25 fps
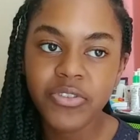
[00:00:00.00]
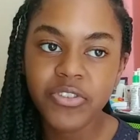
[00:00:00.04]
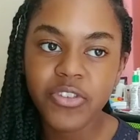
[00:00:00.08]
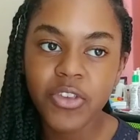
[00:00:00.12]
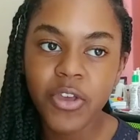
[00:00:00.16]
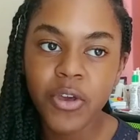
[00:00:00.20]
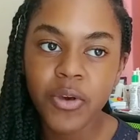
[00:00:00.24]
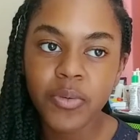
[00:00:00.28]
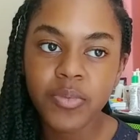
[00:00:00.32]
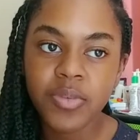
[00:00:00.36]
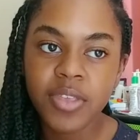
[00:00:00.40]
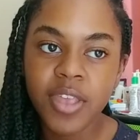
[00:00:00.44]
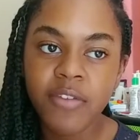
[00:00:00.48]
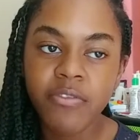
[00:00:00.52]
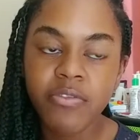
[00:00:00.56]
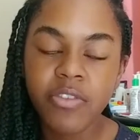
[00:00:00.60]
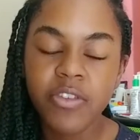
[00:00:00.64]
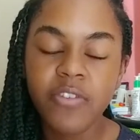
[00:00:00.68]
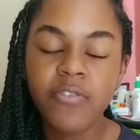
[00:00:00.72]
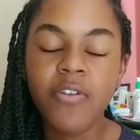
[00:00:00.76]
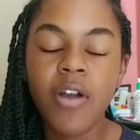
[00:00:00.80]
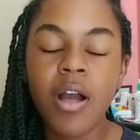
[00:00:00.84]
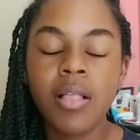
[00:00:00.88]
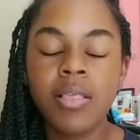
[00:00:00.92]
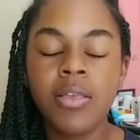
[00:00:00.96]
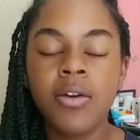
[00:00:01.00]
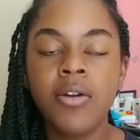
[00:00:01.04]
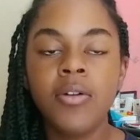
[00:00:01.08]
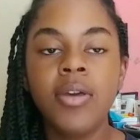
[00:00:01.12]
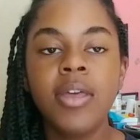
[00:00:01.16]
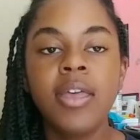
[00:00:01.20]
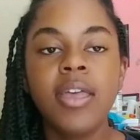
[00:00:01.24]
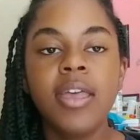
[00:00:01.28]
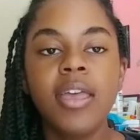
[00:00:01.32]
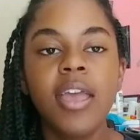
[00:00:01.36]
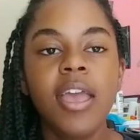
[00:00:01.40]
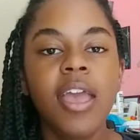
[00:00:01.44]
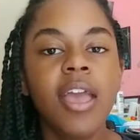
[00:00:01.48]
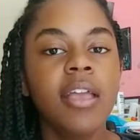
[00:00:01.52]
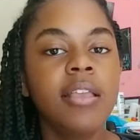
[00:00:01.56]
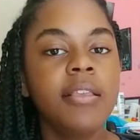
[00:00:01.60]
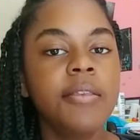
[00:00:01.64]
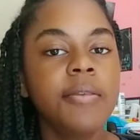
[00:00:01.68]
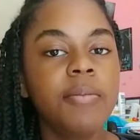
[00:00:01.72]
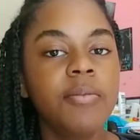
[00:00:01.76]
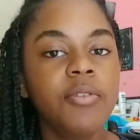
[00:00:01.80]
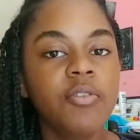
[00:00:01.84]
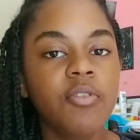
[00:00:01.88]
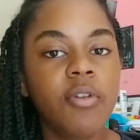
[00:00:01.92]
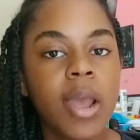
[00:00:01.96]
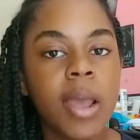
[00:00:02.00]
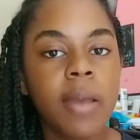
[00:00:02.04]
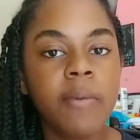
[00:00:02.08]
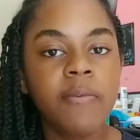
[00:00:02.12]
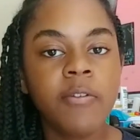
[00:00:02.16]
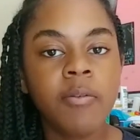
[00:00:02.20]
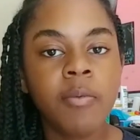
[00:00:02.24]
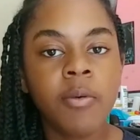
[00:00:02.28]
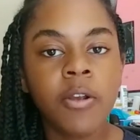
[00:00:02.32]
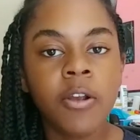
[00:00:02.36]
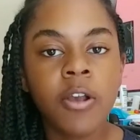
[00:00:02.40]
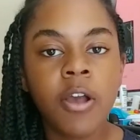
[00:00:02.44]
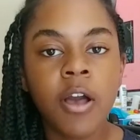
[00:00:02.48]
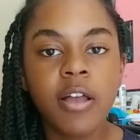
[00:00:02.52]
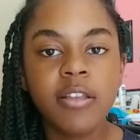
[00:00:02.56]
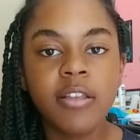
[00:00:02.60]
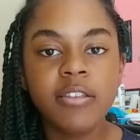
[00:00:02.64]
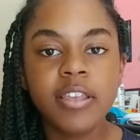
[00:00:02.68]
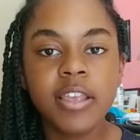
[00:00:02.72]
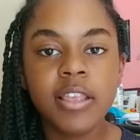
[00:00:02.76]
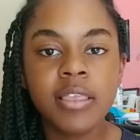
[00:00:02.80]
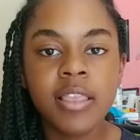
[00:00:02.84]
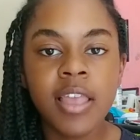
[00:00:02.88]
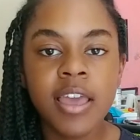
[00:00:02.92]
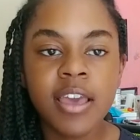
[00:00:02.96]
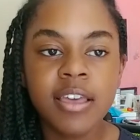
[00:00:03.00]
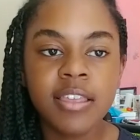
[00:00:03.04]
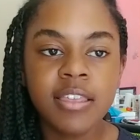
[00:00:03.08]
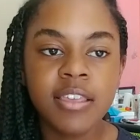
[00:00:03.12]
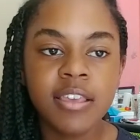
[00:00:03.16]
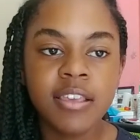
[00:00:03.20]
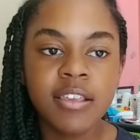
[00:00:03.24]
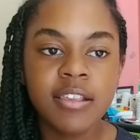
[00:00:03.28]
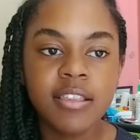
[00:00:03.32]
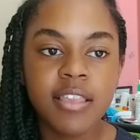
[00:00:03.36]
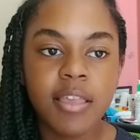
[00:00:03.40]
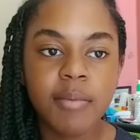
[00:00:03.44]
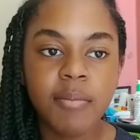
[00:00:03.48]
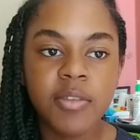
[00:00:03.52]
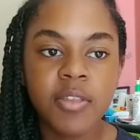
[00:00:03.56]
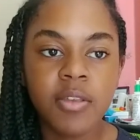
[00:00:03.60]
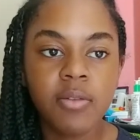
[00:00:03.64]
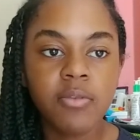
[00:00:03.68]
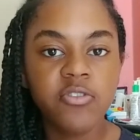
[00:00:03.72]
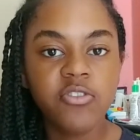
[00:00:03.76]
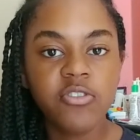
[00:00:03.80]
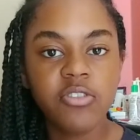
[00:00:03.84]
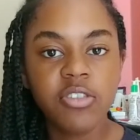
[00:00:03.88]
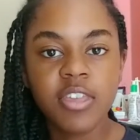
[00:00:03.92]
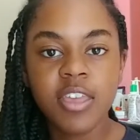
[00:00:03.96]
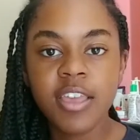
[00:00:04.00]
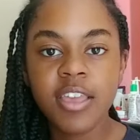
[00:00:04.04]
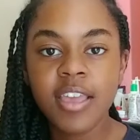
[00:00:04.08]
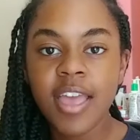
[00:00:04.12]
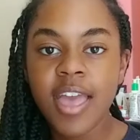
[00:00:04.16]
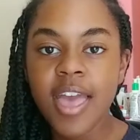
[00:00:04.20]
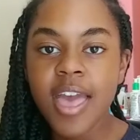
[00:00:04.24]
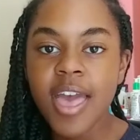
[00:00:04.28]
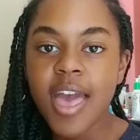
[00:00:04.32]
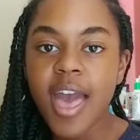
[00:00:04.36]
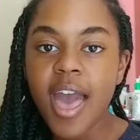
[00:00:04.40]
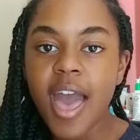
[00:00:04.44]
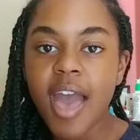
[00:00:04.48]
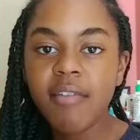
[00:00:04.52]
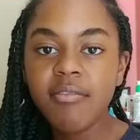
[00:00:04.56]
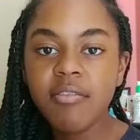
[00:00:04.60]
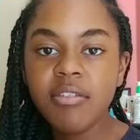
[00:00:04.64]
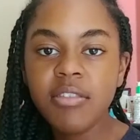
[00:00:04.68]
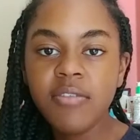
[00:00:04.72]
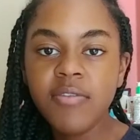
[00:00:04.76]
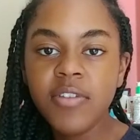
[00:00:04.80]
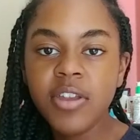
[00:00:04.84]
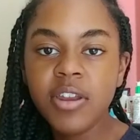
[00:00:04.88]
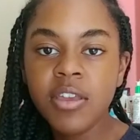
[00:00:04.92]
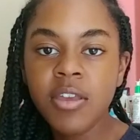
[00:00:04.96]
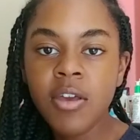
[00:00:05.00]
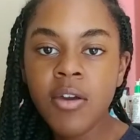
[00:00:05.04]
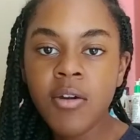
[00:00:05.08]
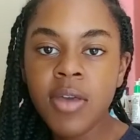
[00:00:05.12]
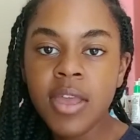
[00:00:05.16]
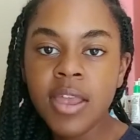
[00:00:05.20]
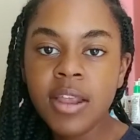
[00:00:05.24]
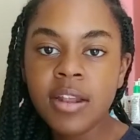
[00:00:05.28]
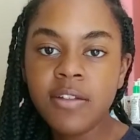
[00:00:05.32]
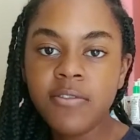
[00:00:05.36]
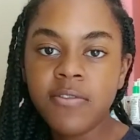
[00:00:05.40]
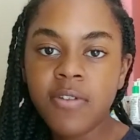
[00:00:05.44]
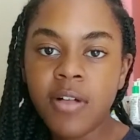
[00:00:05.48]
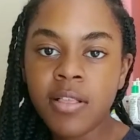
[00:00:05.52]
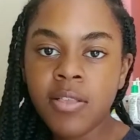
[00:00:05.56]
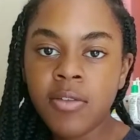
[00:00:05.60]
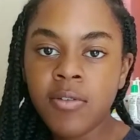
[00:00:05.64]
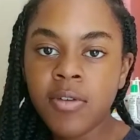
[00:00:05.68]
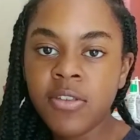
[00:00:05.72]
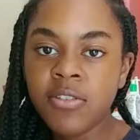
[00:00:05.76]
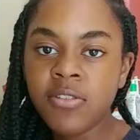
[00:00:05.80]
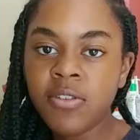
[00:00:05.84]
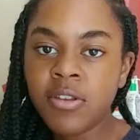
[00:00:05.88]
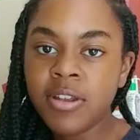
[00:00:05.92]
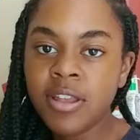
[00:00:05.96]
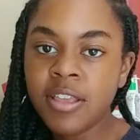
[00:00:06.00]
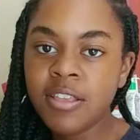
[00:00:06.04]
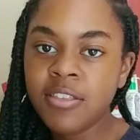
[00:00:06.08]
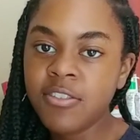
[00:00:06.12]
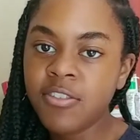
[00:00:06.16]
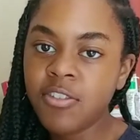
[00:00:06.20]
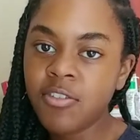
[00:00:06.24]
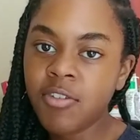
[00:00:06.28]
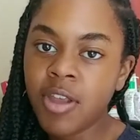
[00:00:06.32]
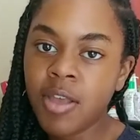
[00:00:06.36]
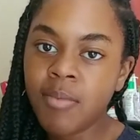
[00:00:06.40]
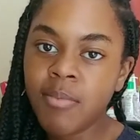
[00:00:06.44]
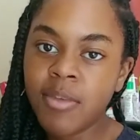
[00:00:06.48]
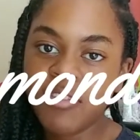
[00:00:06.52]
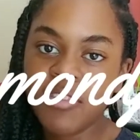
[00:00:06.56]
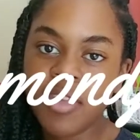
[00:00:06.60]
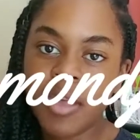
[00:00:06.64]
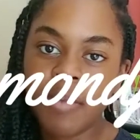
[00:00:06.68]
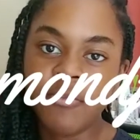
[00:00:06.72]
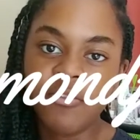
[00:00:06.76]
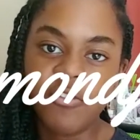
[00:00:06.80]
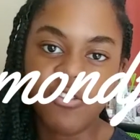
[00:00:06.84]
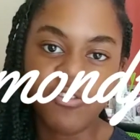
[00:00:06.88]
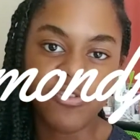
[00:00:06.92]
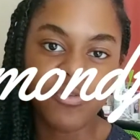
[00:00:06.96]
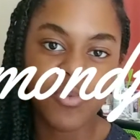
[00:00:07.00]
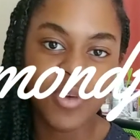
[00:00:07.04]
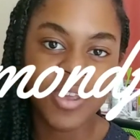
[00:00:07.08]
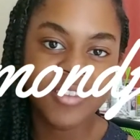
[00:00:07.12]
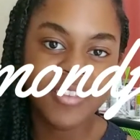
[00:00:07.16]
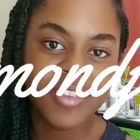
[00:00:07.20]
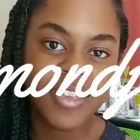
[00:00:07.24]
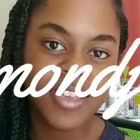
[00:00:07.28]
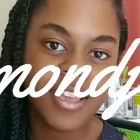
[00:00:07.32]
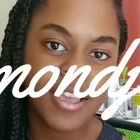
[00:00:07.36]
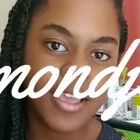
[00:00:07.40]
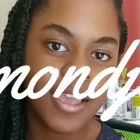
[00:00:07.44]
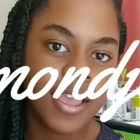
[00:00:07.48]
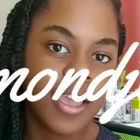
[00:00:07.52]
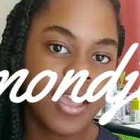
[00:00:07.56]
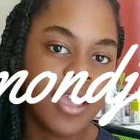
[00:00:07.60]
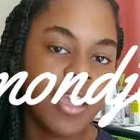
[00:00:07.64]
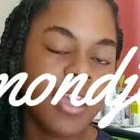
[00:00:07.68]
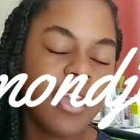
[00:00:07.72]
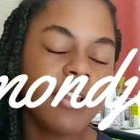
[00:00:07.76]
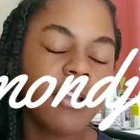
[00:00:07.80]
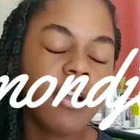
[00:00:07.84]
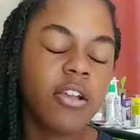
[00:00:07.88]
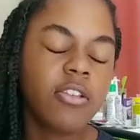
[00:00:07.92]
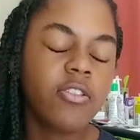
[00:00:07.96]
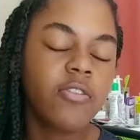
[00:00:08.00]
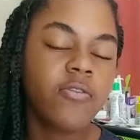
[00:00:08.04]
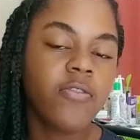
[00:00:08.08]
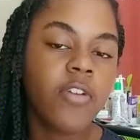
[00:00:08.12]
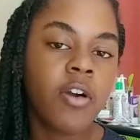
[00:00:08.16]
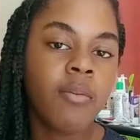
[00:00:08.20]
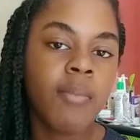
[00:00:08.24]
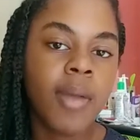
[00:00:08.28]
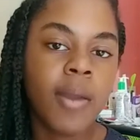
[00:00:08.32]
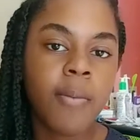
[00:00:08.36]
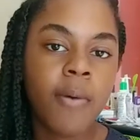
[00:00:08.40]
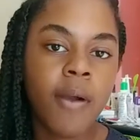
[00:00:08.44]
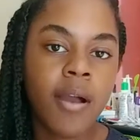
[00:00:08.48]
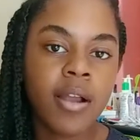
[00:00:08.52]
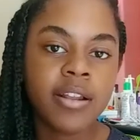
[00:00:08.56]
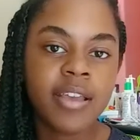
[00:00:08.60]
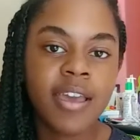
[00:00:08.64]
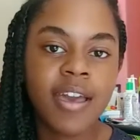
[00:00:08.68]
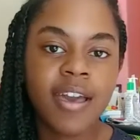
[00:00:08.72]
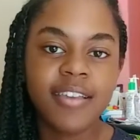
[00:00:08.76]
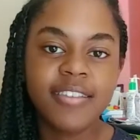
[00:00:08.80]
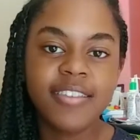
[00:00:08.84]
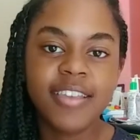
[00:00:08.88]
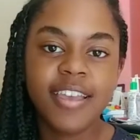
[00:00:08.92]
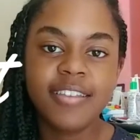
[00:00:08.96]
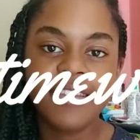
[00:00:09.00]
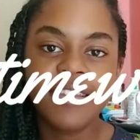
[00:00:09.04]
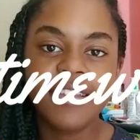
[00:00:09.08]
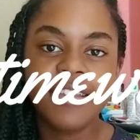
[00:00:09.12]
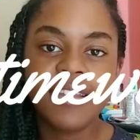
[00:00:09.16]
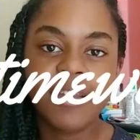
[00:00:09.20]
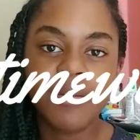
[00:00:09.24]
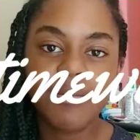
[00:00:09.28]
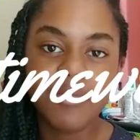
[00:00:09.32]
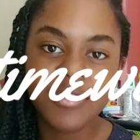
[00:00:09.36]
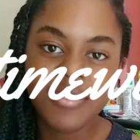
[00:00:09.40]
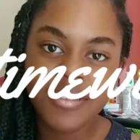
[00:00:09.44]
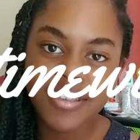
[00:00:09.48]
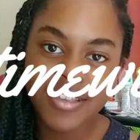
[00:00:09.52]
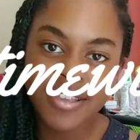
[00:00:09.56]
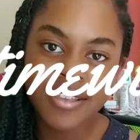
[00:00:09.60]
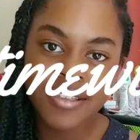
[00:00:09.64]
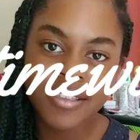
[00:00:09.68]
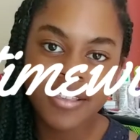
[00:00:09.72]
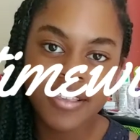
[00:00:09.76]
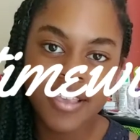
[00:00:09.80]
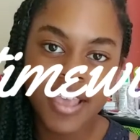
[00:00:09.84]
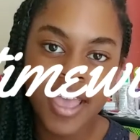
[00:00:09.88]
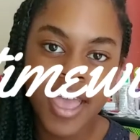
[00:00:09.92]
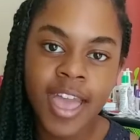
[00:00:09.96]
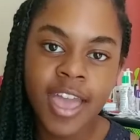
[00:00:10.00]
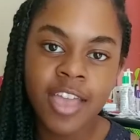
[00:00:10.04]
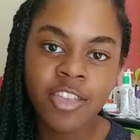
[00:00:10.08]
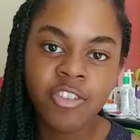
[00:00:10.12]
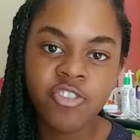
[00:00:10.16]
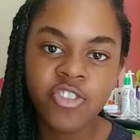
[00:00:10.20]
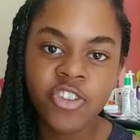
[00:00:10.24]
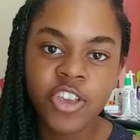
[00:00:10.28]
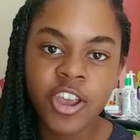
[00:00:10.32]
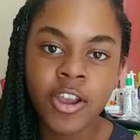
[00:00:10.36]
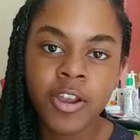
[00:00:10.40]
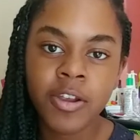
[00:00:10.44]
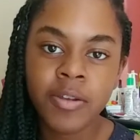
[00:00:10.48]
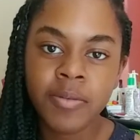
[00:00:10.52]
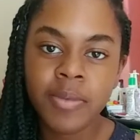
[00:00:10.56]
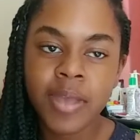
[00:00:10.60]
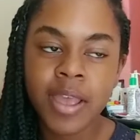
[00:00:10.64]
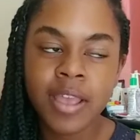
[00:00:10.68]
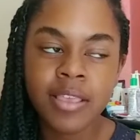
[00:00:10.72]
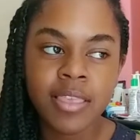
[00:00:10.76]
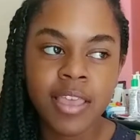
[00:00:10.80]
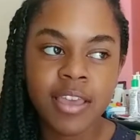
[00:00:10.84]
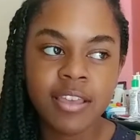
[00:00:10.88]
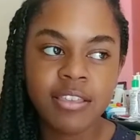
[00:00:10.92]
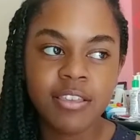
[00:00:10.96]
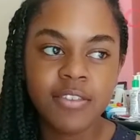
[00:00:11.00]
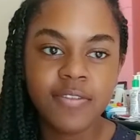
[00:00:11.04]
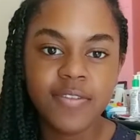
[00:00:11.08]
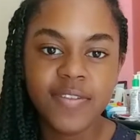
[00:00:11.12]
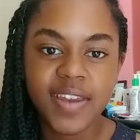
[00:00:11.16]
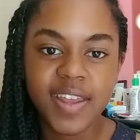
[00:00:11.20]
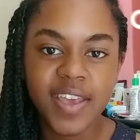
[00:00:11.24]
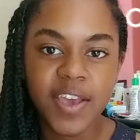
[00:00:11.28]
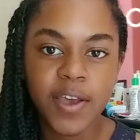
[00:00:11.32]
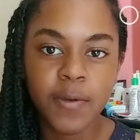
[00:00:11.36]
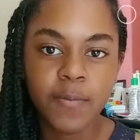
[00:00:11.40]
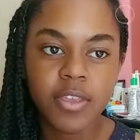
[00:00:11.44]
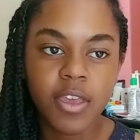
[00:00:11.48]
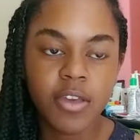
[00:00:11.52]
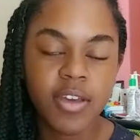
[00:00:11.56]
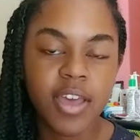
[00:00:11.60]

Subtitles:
So definitely follow and subscribe for more content like this. Let me know what you think after the video, and follow us on Instagram at DiamondJonesYT, and also follow my podcast at TeaTime with Teens, and share and like this video.